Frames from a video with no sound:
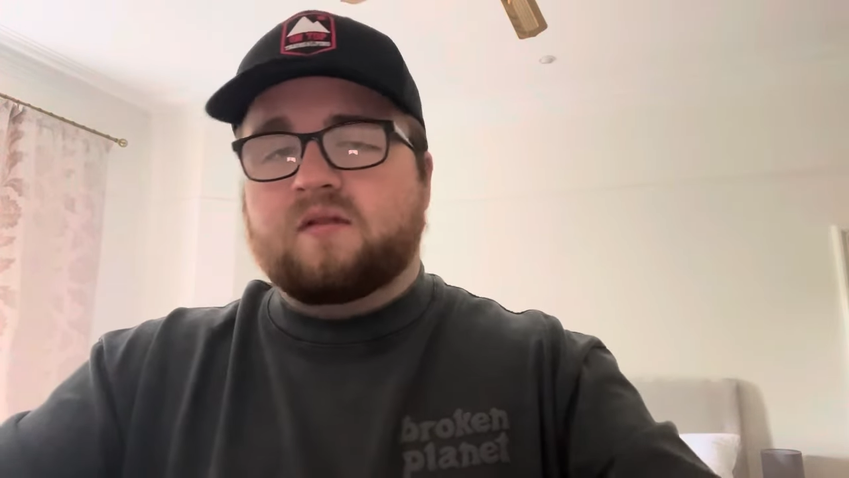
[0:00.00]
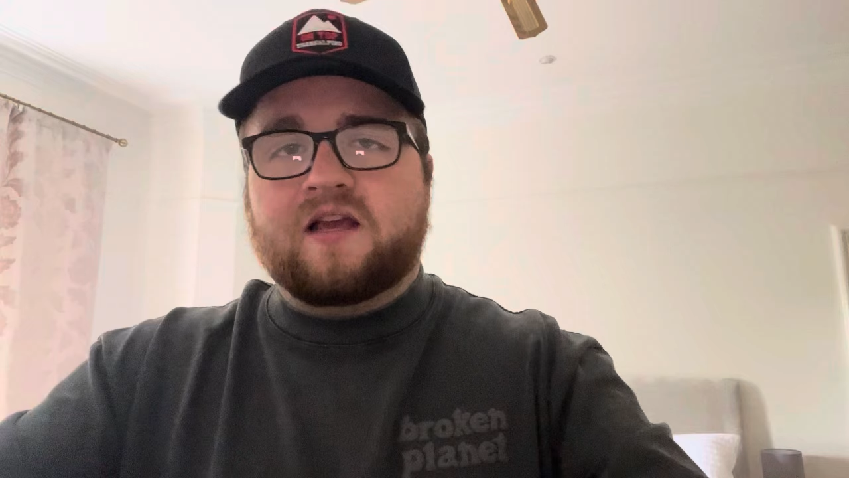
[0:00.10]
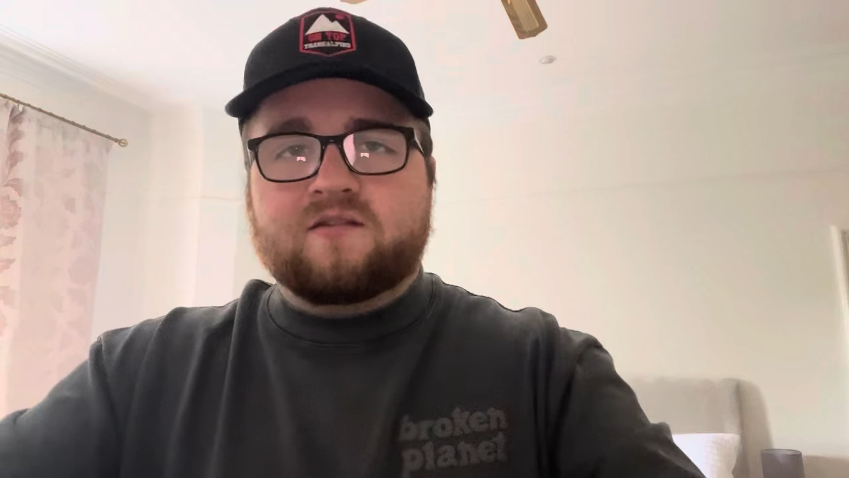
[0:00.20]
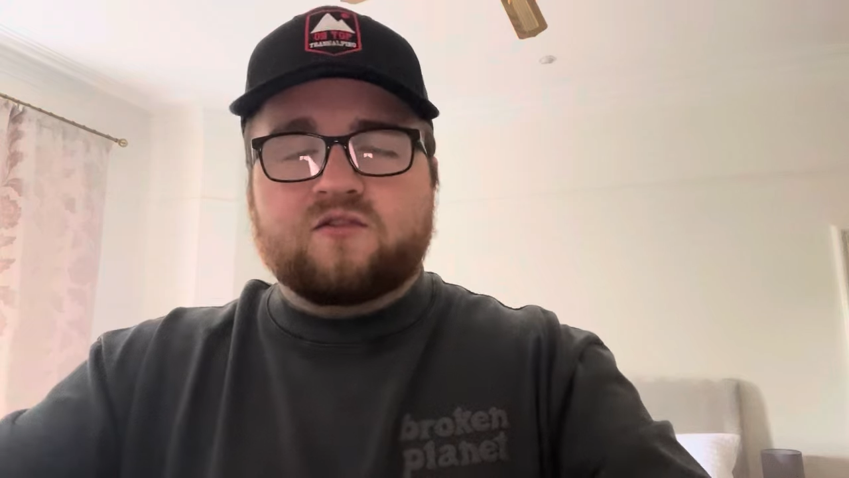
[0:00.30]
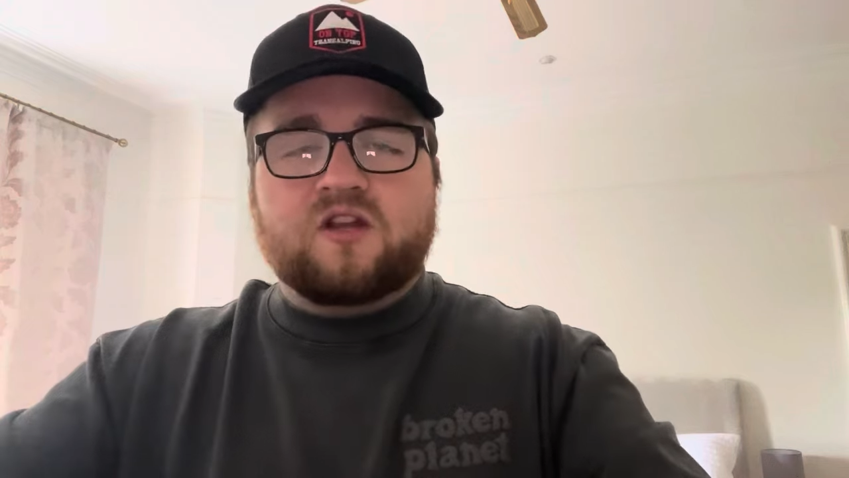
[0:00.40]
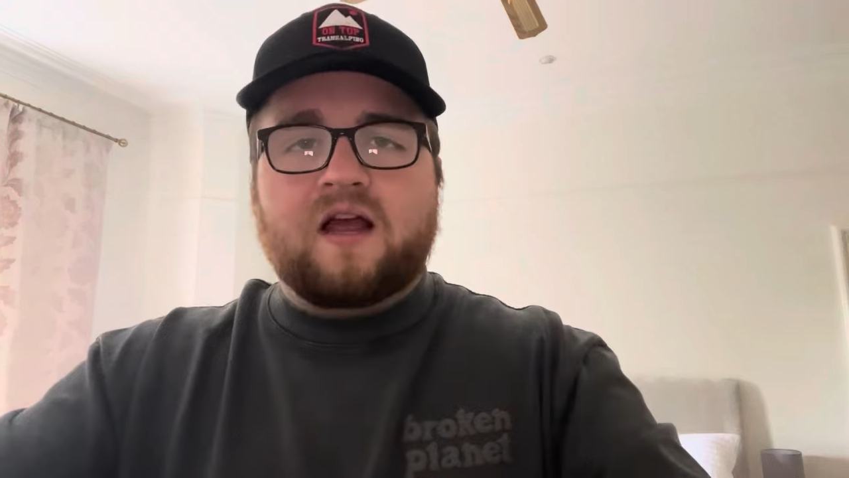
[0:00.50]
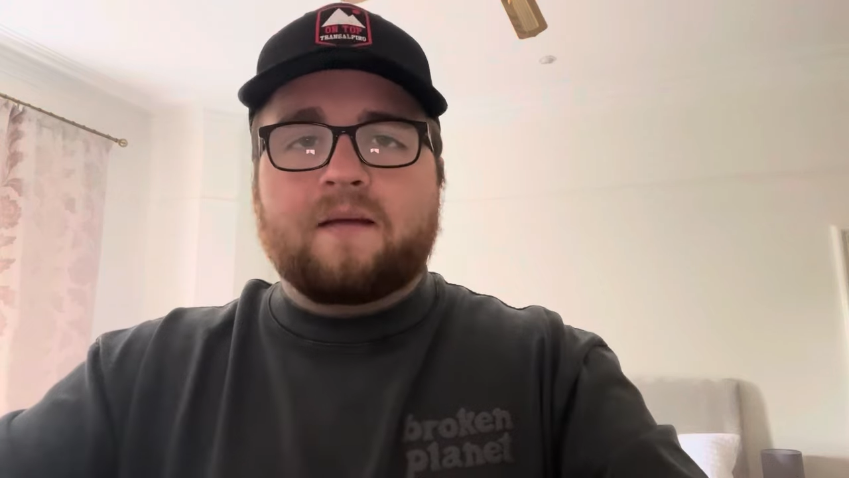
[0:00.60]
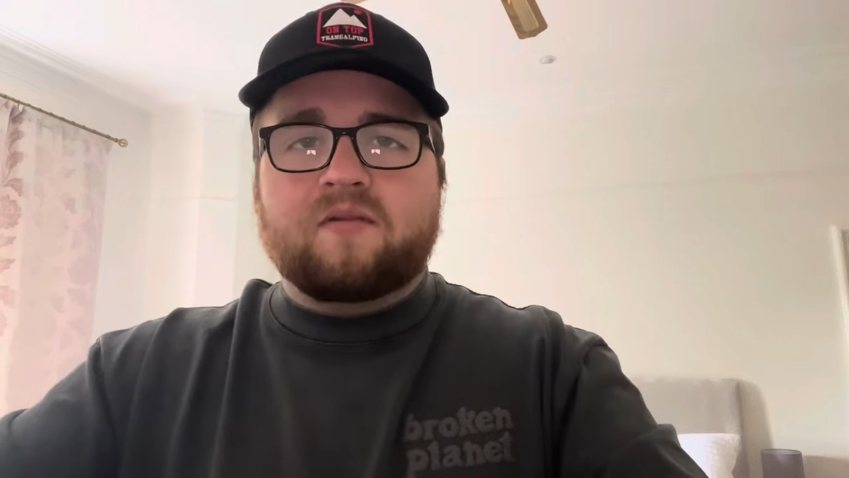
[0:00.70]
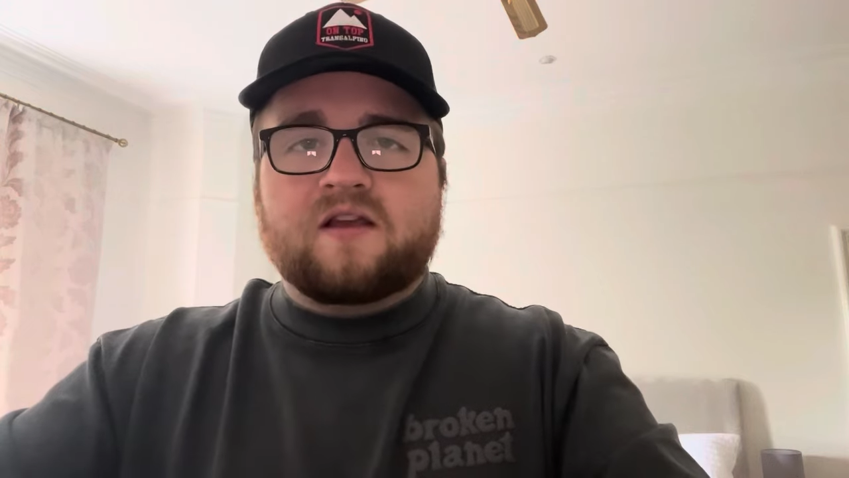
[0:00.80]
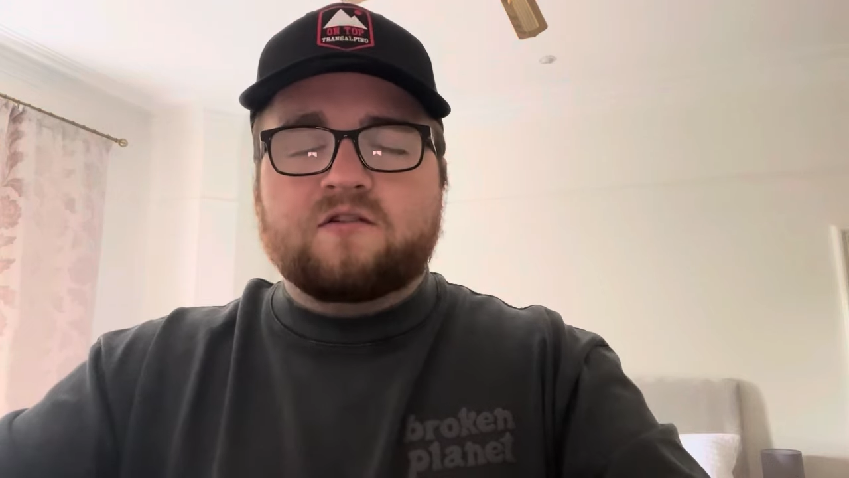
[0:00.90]
Players you've
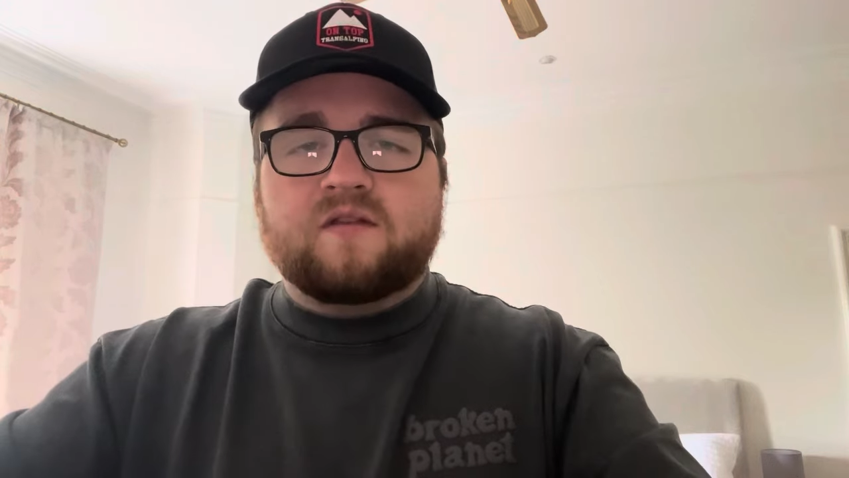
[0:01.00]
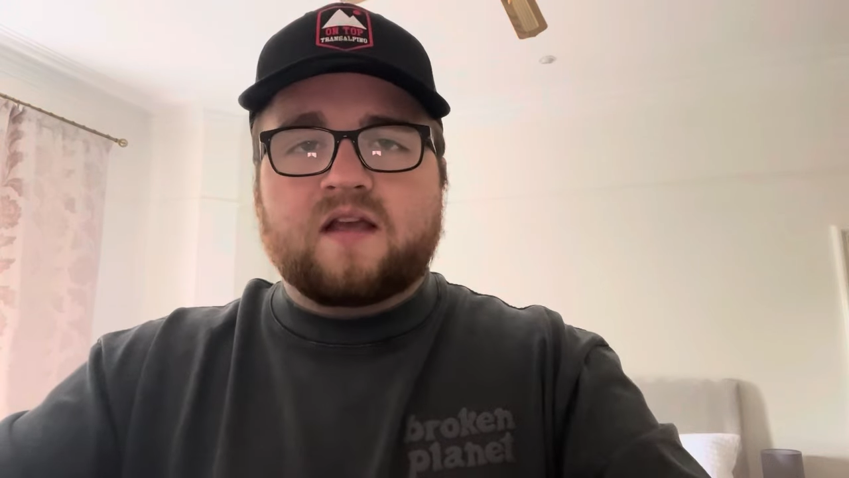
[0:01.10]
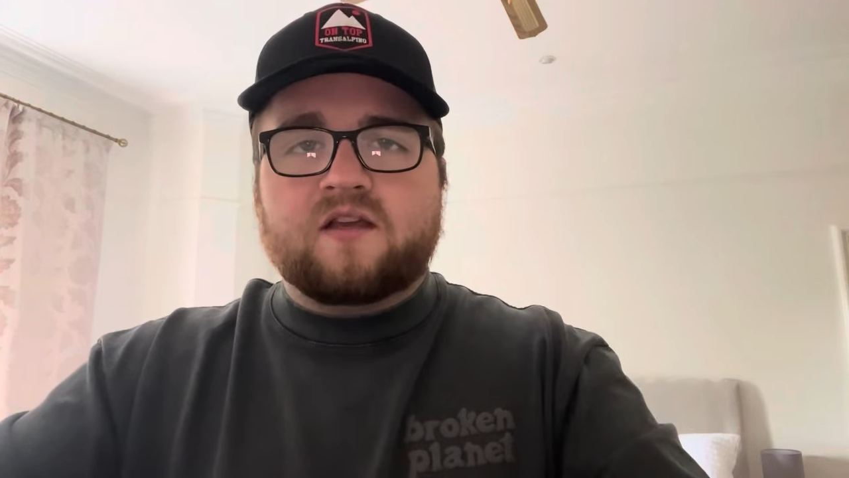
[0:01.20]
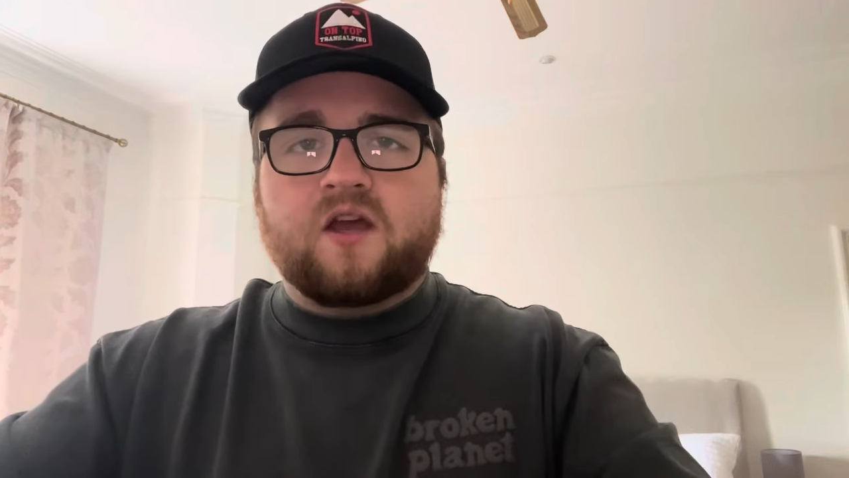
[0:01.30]
signed, players you've let